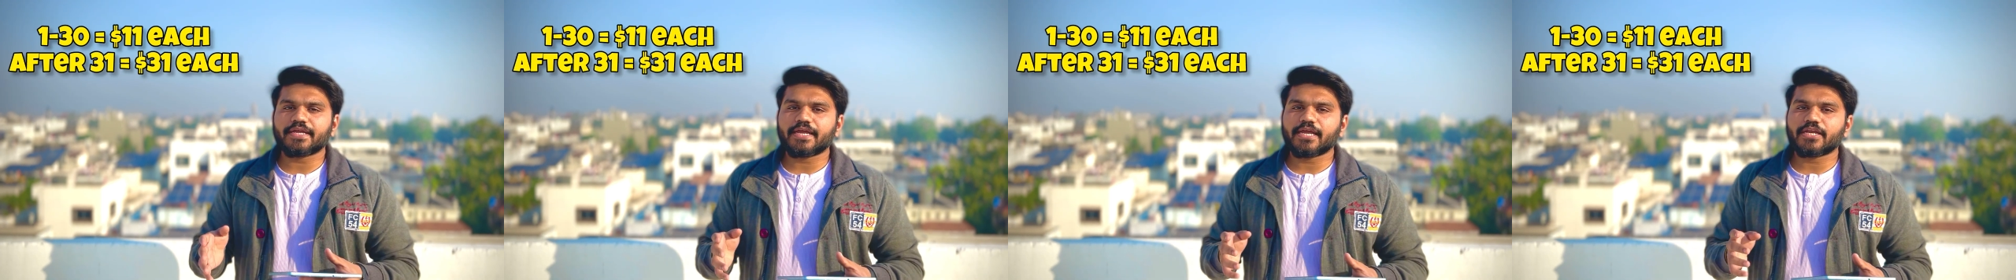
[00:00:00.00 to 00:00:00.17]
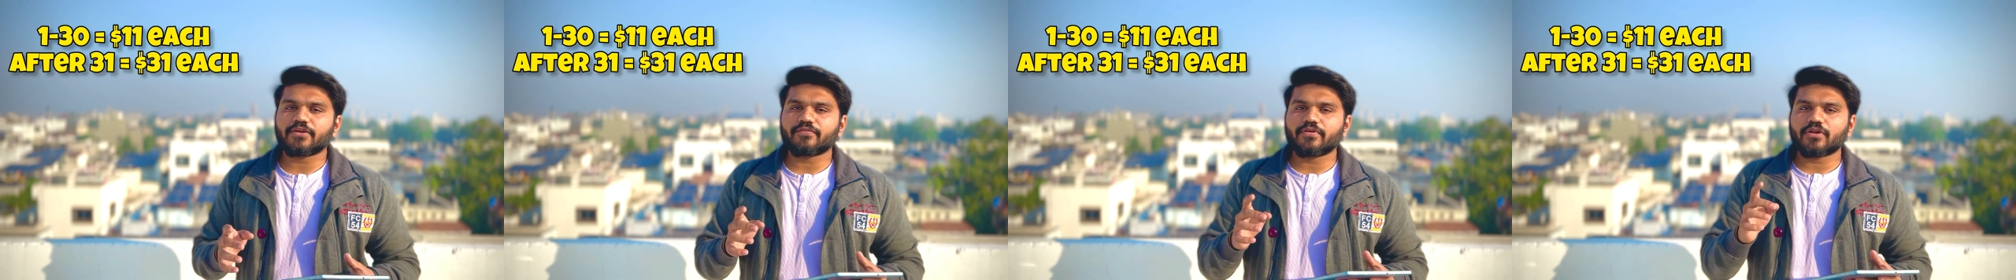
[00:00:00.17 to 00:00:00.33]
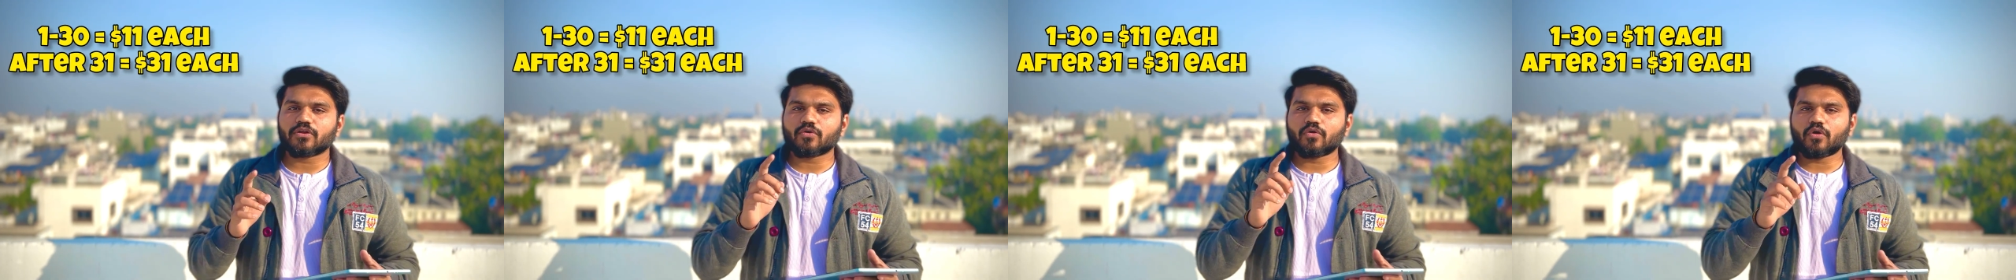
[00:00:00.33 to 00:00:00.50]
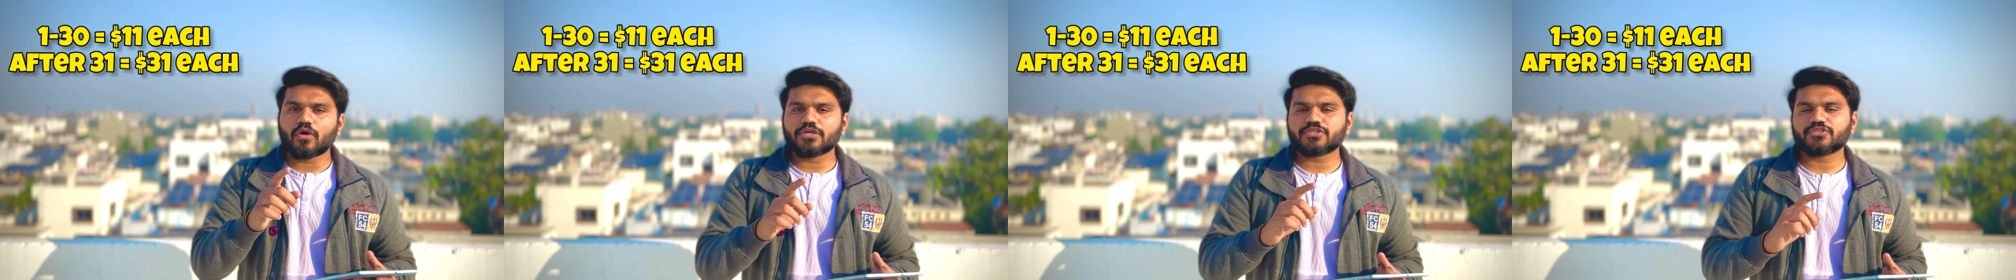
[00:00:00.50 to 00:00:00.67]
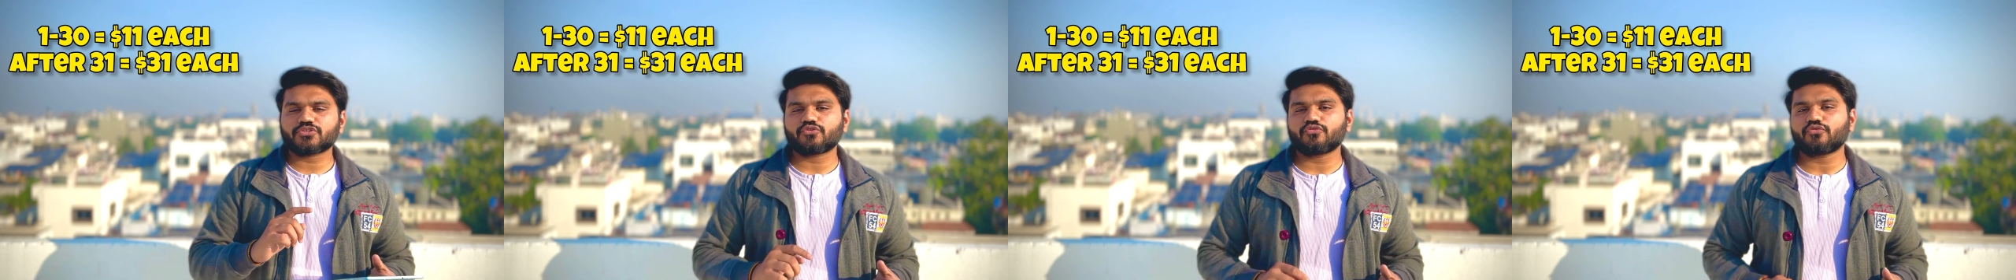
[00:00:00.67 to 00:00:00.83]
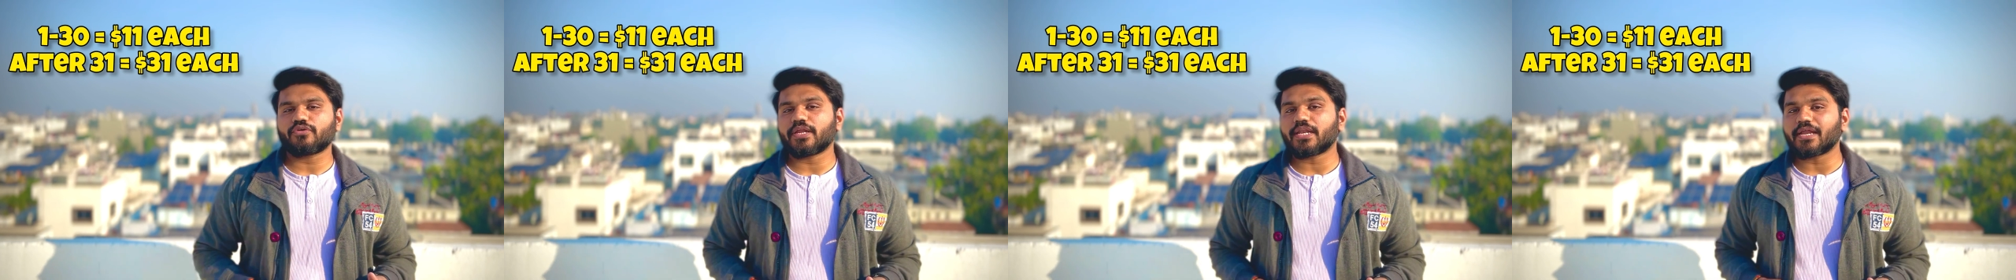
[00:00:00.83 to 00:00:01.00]
it will cost
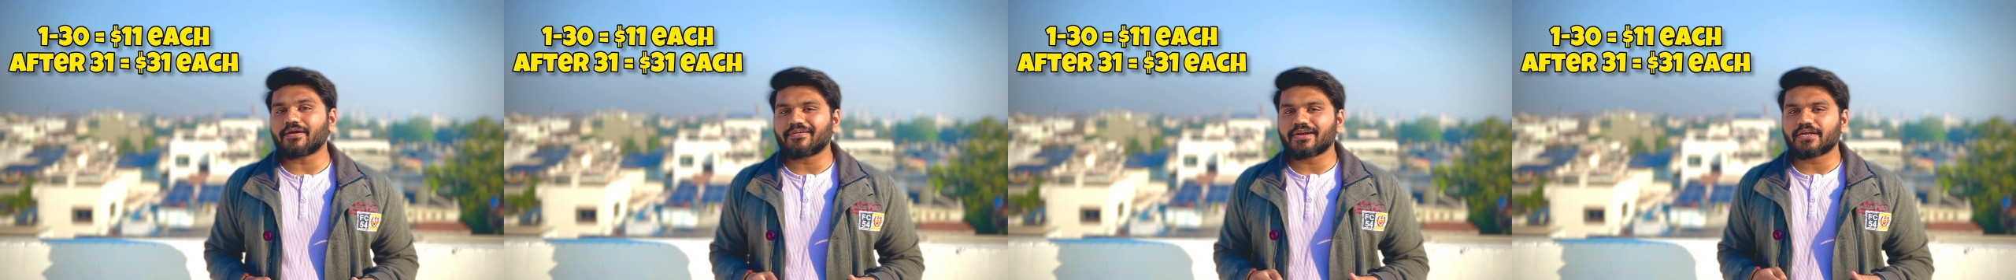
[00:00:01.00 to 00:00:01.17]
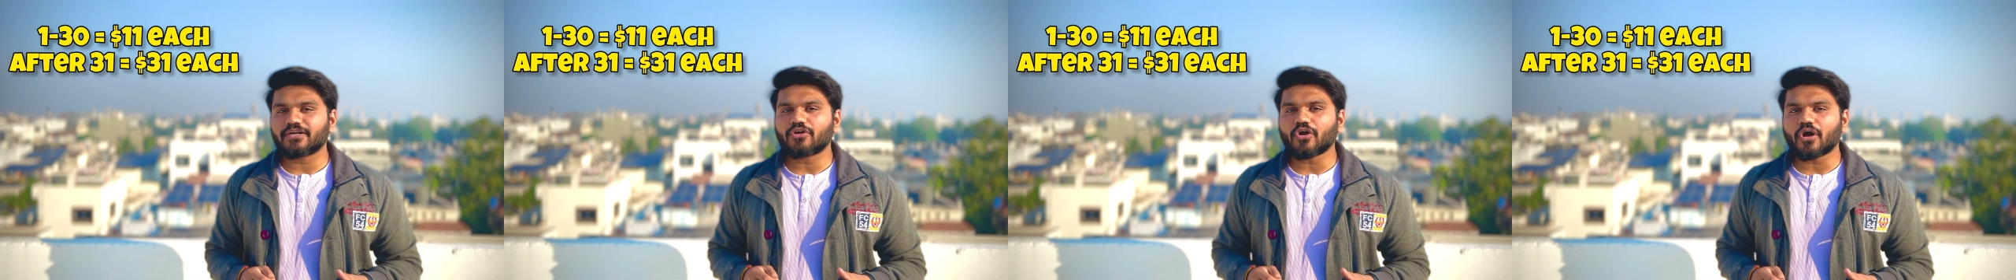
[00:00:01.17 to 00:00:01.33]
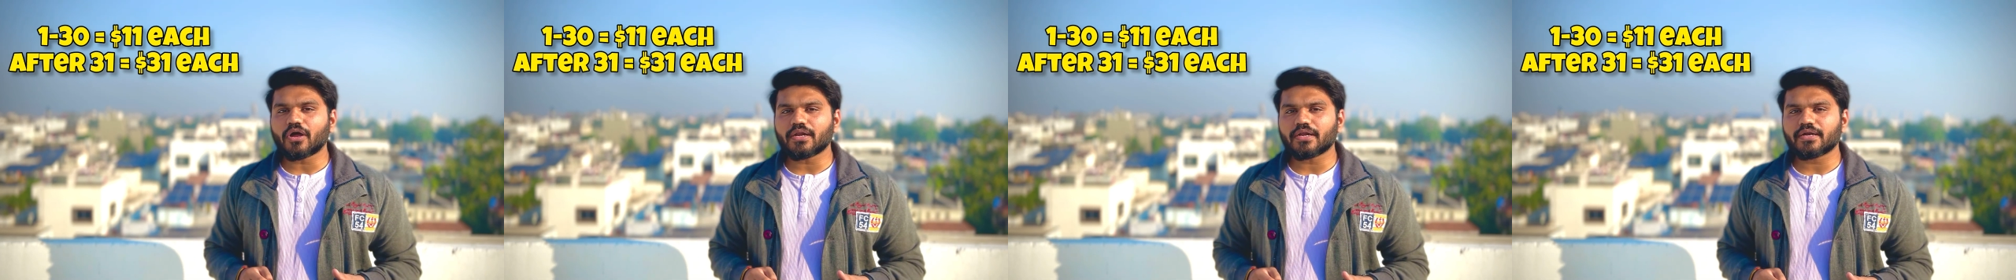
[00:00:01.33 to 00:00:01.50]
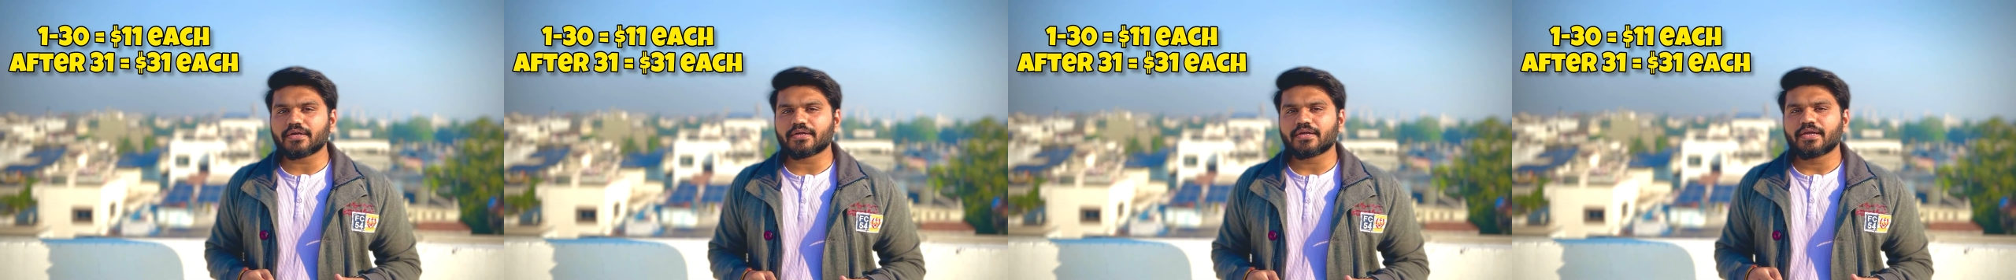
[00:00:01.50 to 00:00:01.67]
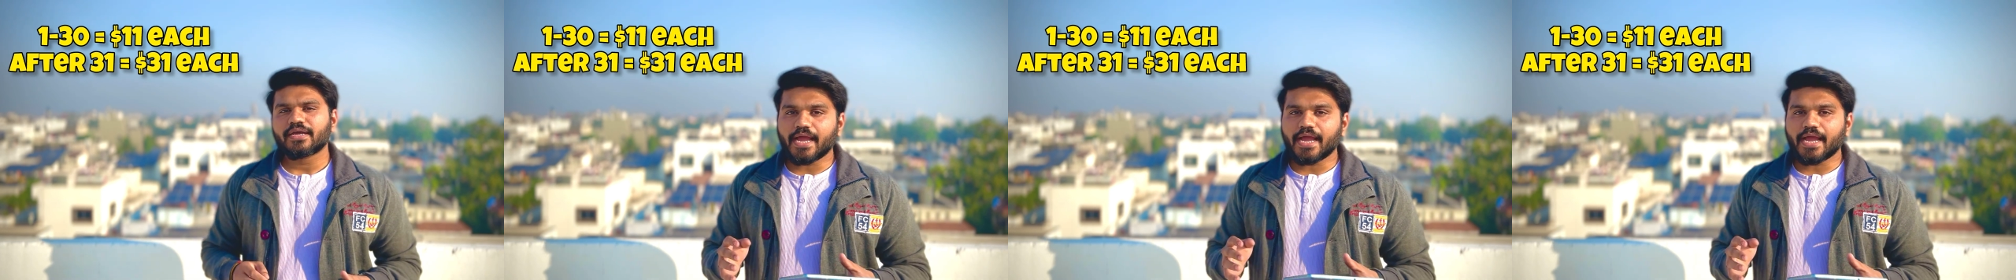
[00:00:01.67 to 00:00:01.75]
you $11,